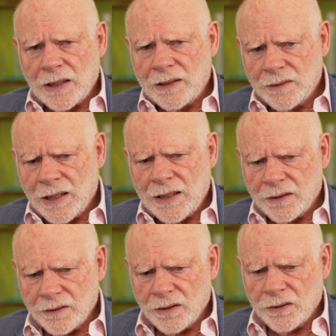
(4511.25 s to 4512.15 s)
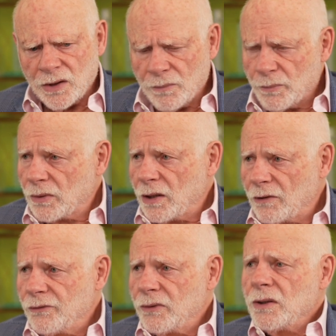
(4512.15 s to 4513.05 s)
I had a number
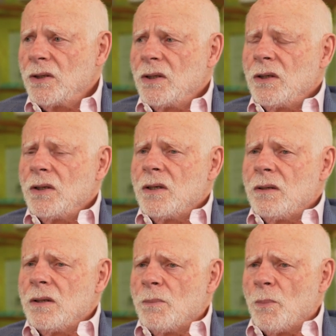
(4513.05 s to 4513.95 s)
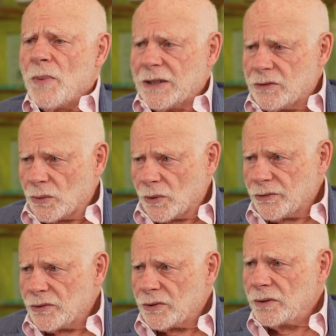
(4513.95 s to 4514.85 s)
of
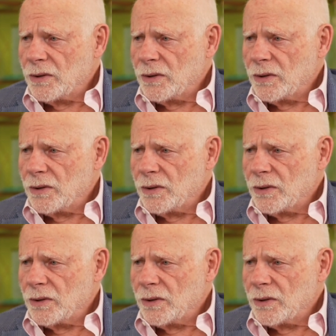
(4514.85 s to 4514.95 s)
mentors,